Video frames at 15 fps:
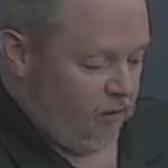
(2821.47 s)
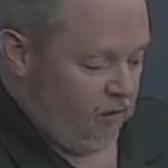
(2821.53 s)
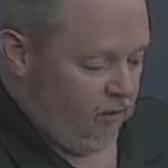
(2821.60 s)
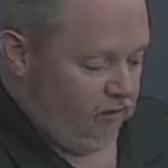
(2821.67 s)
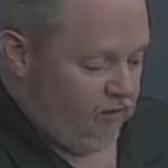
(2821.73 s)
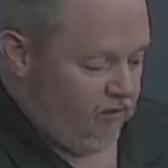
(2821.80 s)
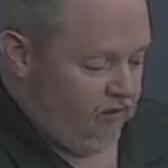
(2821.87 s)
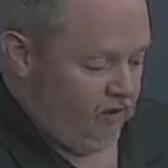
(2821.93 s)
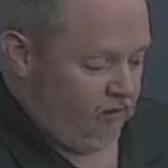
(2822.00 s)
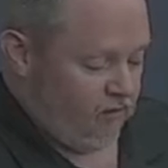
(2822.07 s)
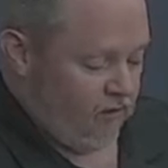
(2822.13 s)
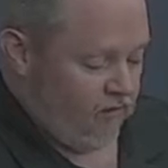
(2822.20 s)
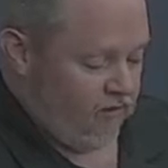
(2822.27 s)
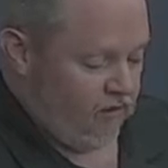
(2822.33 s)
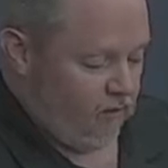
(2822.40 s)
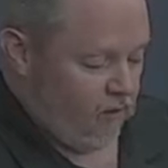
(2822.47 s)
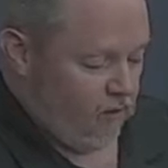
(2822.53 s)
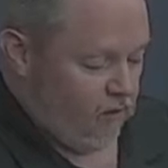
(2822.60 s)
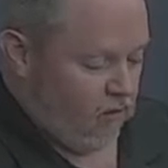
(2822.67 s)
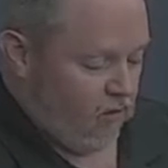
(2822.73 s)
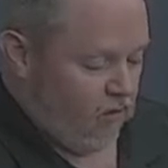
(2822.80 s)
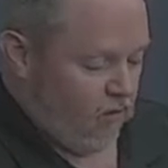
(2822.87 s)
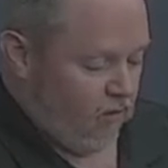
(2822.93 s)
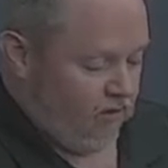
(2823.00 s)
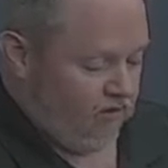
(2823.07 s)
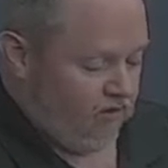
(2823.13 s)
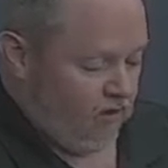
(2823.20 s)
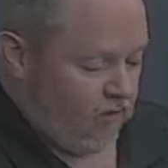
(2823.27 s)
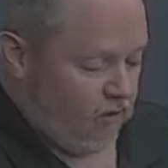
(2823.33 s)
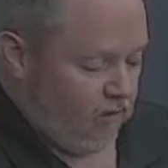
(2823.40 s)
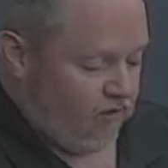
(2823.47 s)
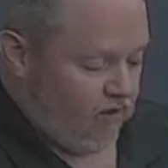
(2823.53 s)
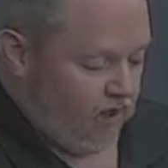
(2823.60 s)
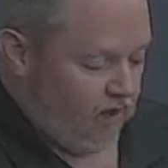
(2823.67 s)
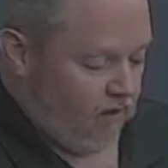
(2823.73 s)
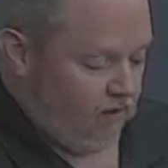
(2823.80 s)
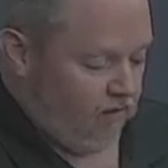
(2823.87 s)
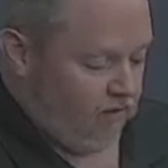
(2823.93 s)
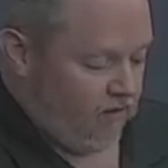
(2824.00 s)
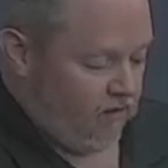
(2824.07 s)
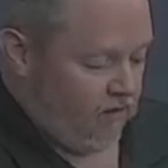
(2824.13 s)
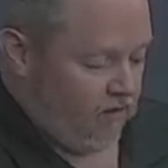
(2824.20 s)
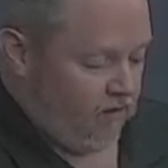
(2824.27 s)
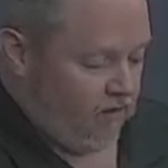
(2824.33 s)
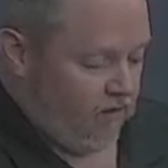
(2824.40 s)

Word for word: pulses every few or several seconds,